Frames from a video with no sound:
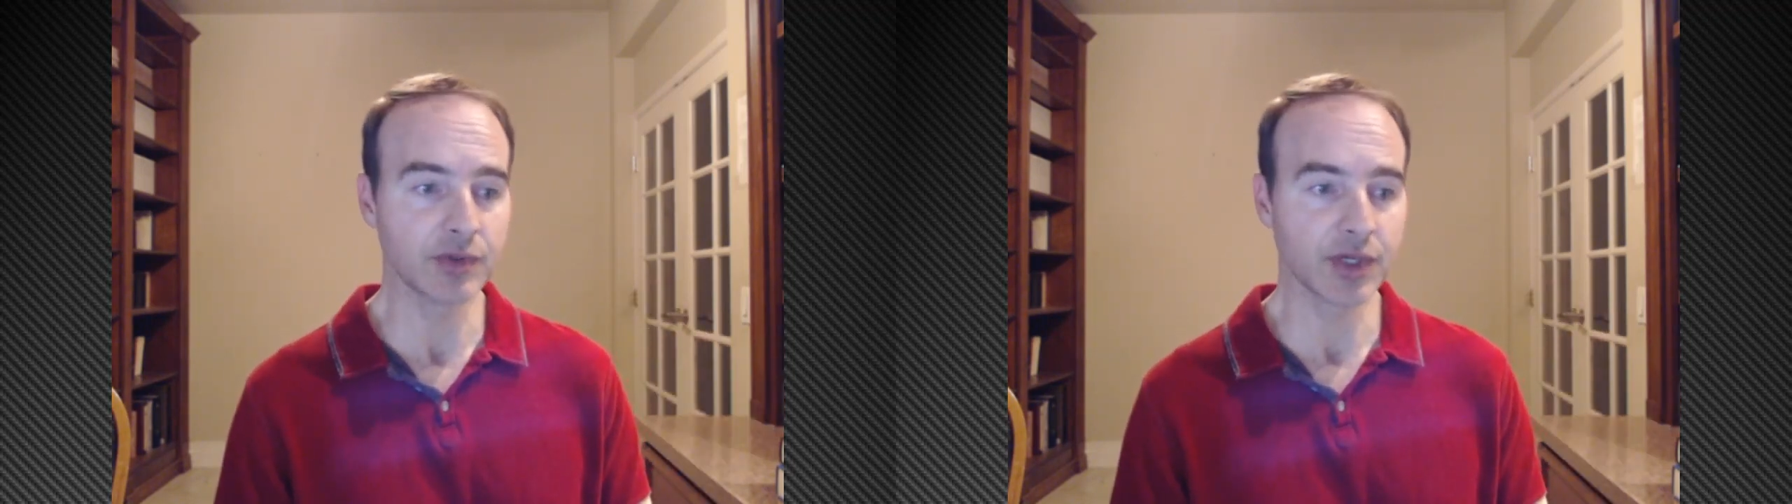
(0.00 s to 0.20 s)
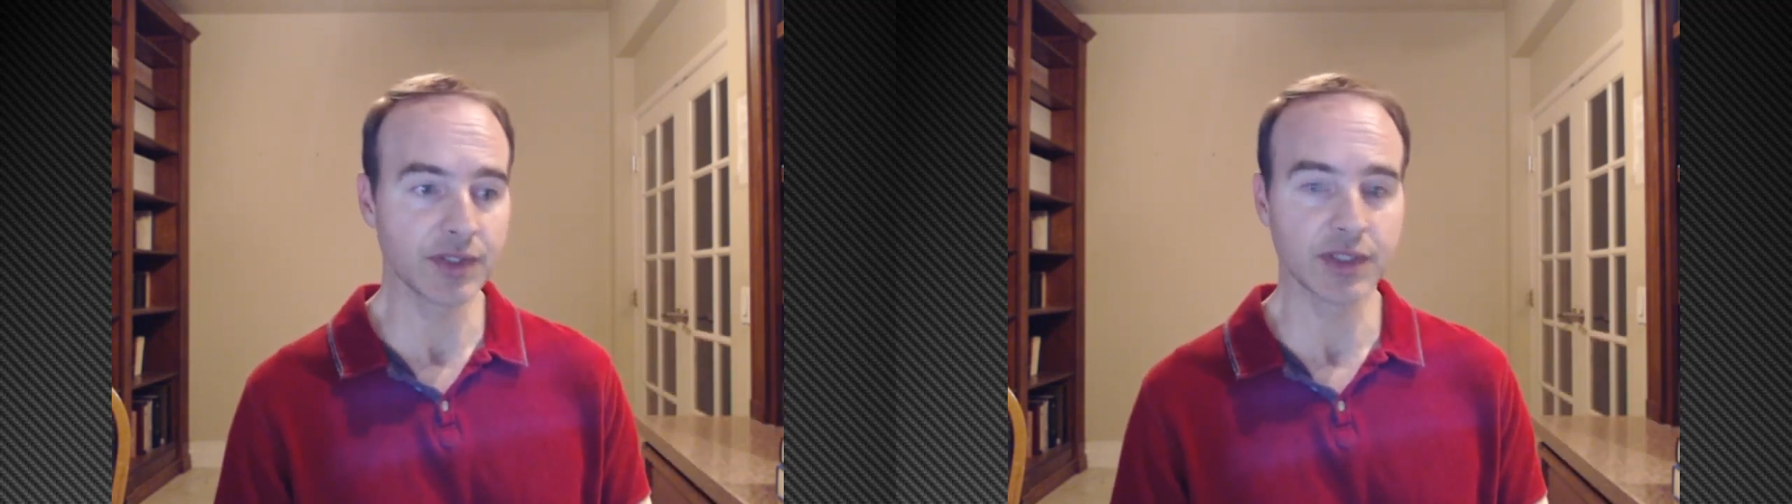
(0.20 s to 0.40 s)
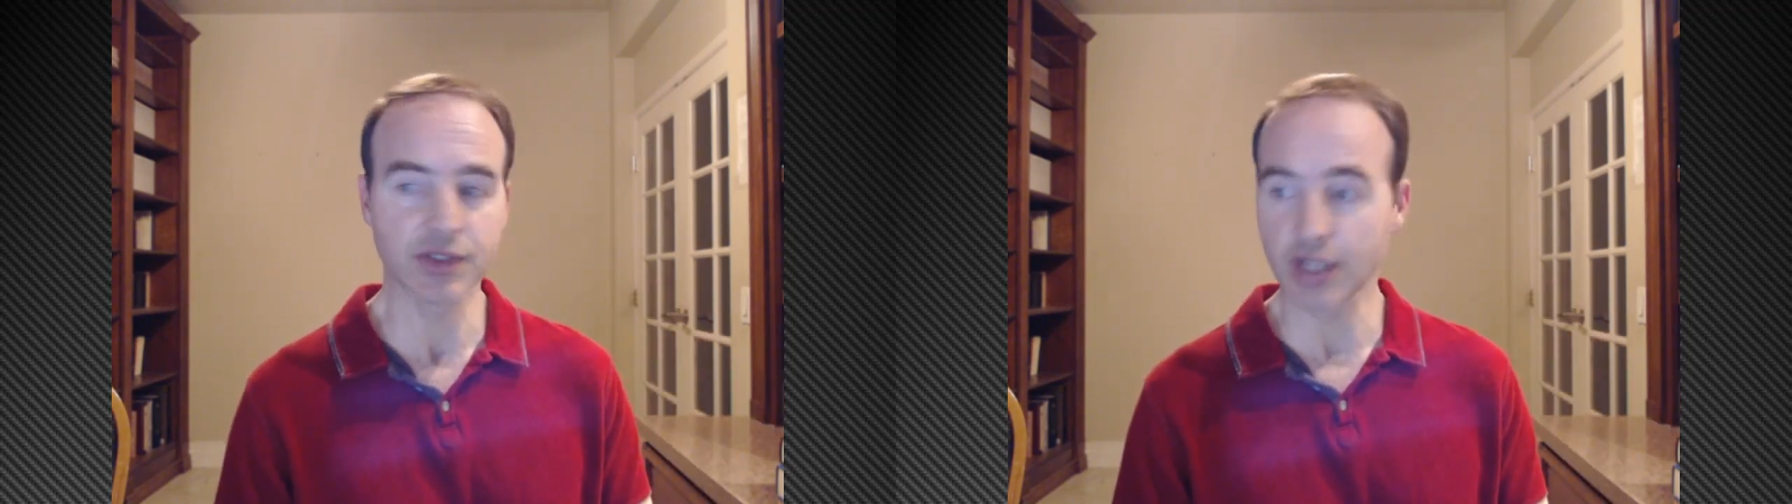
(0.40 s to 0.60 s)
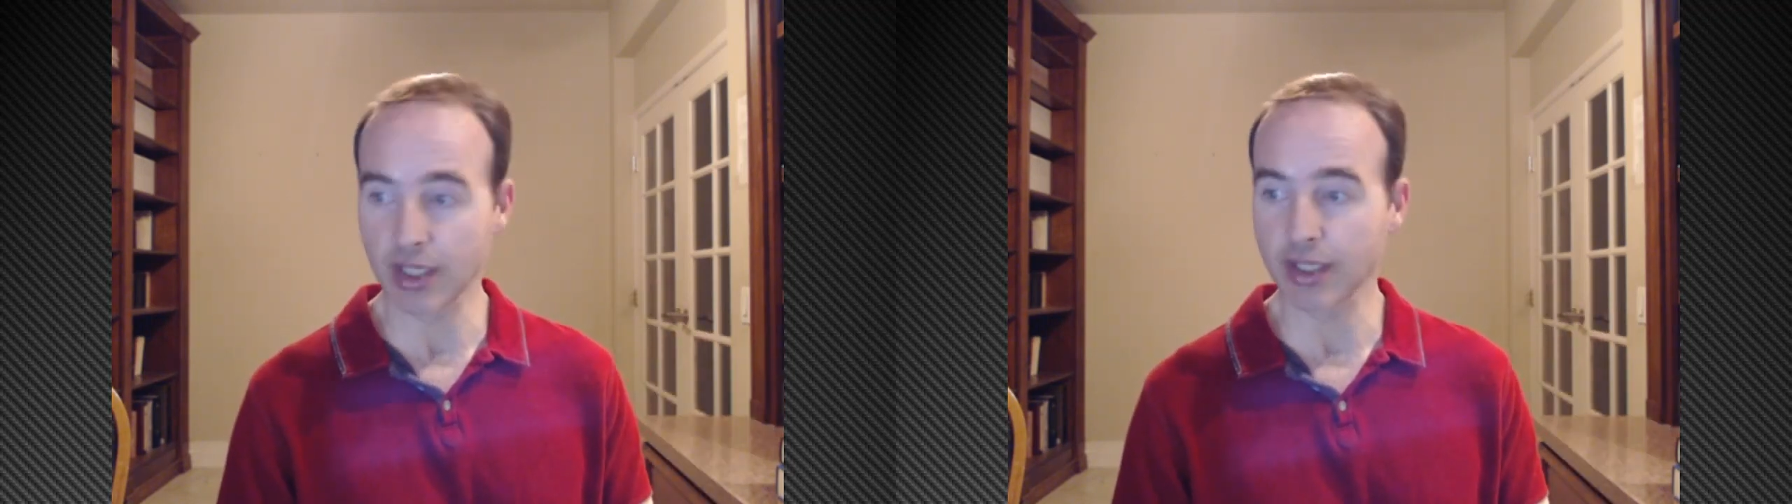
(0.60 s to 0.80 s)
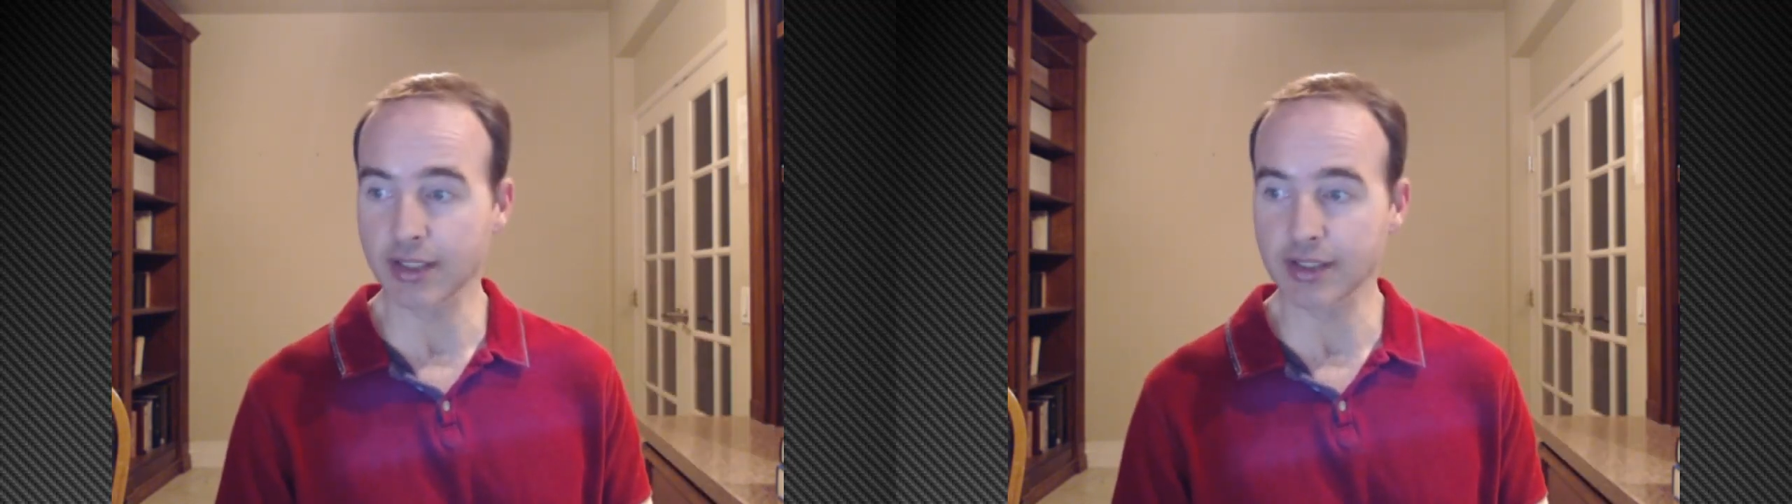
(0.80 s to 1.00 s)
trust in Jah
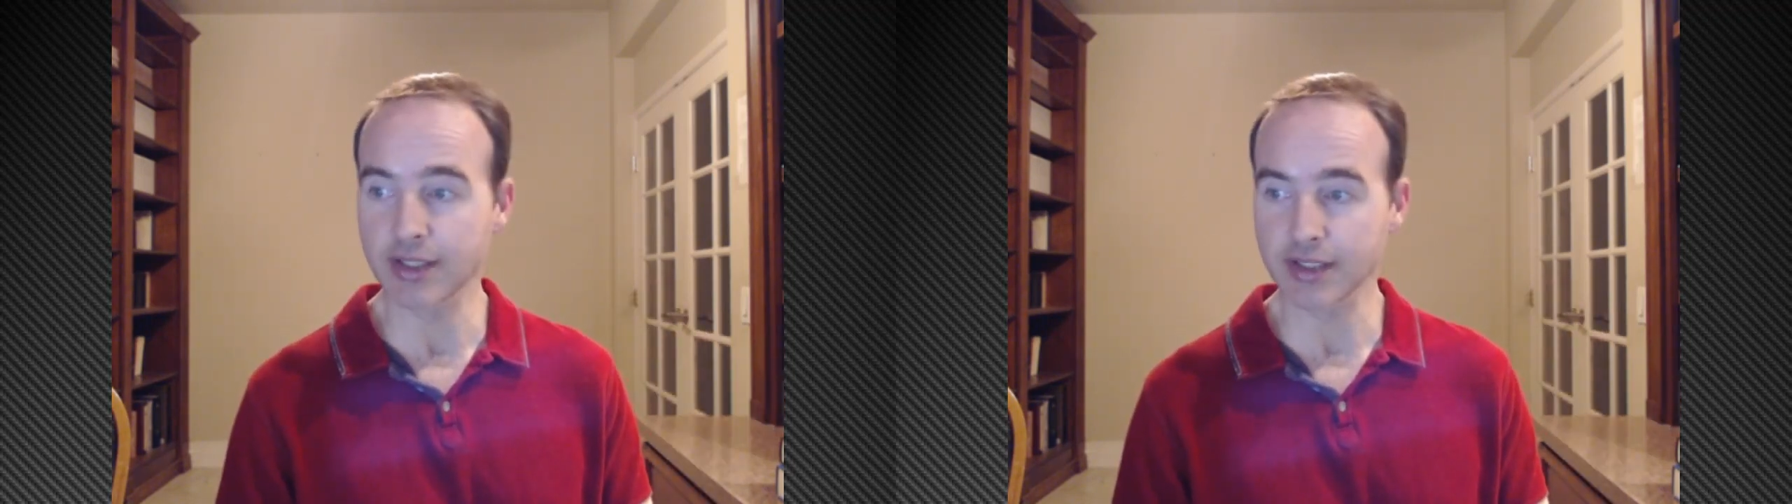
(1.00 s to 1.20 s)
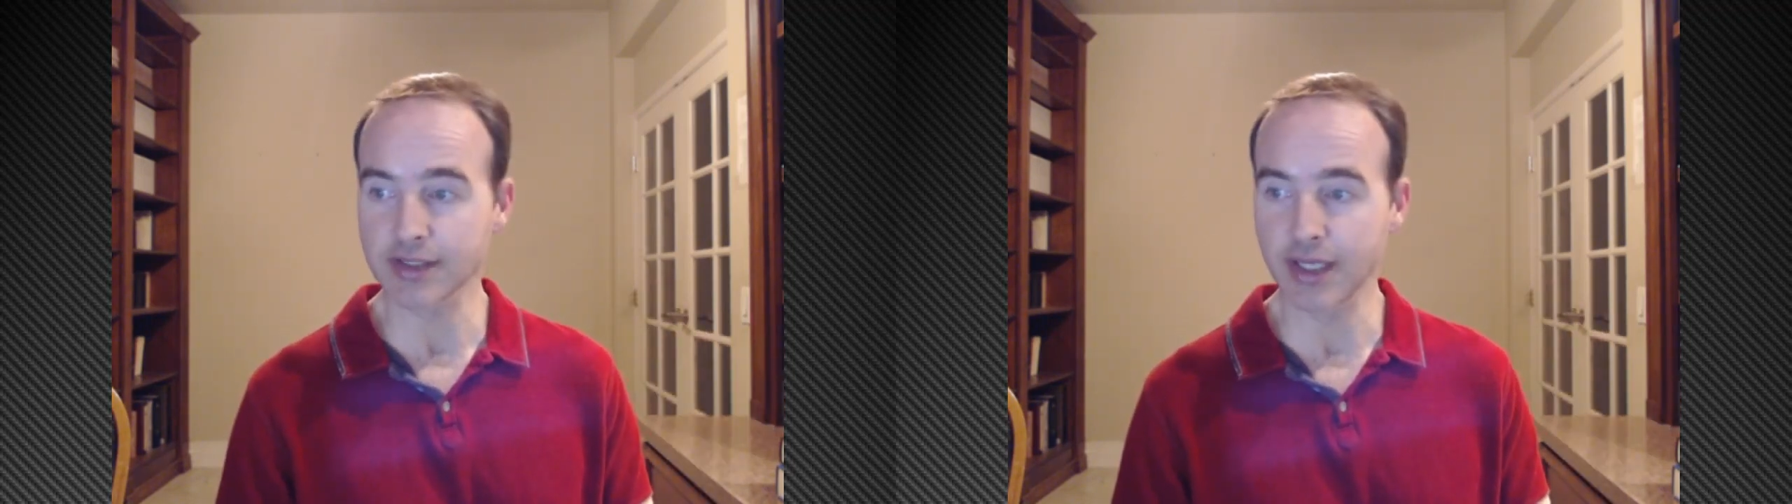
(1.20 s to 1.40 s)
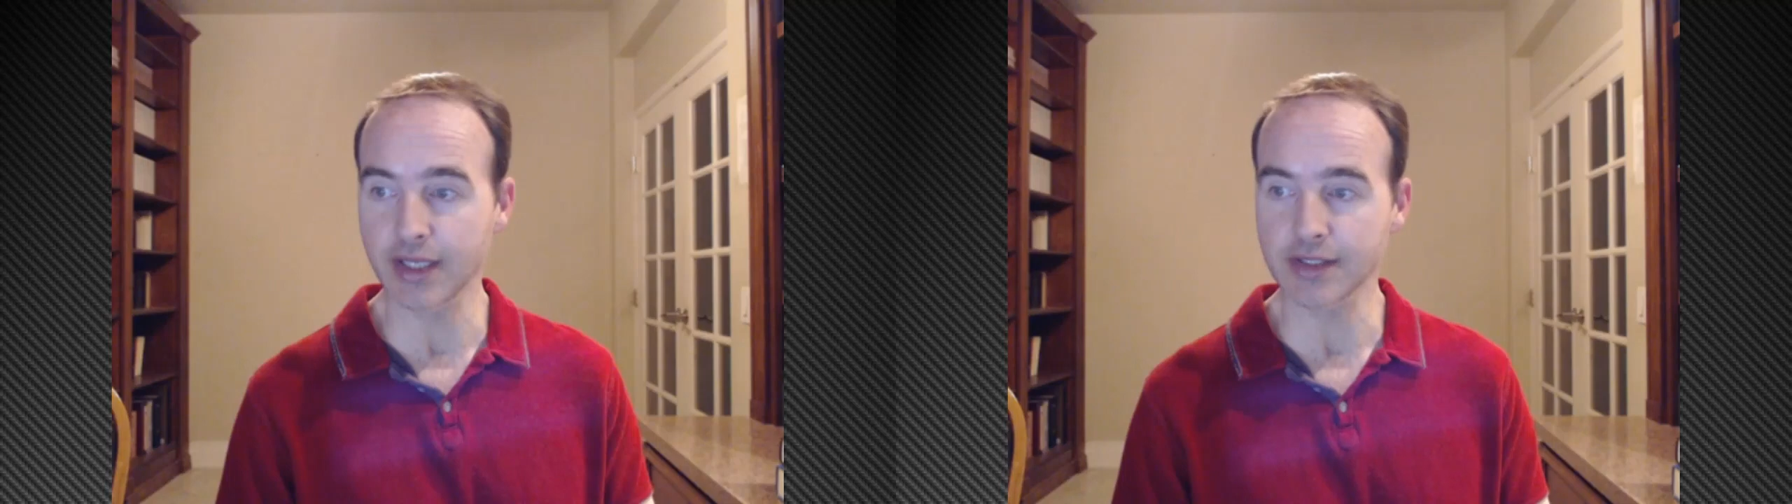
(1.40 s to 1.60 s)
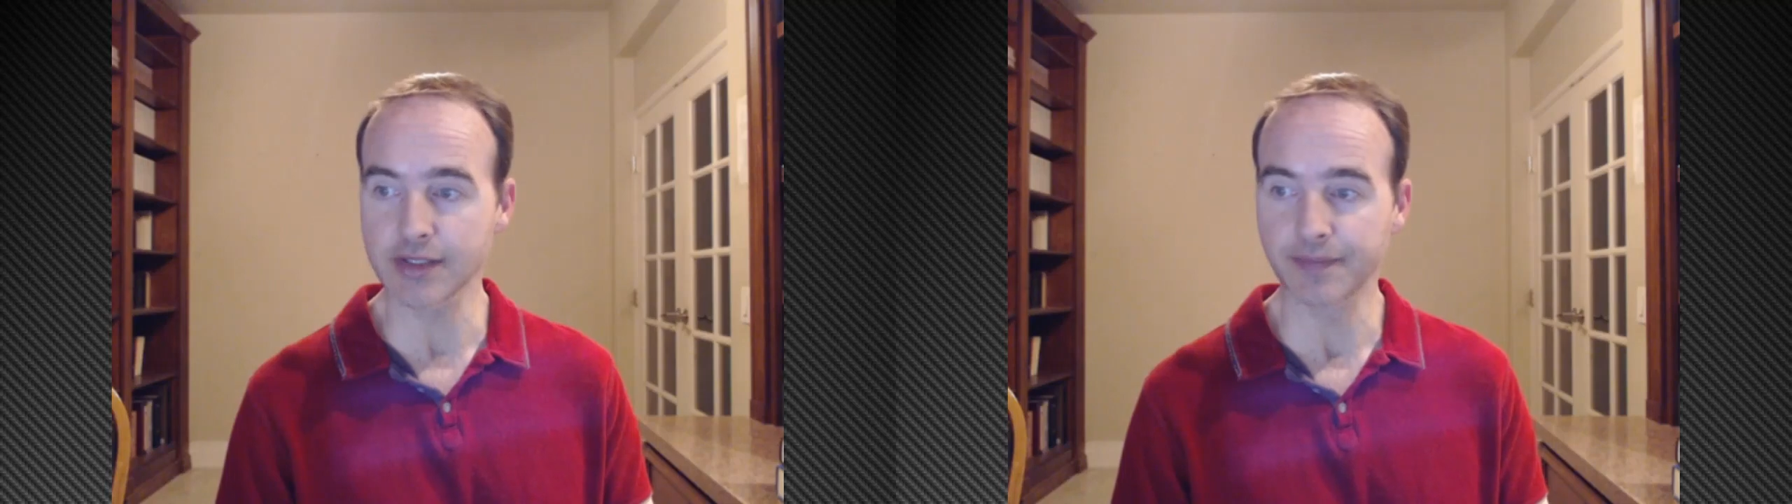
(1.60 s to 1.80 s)
like the text says,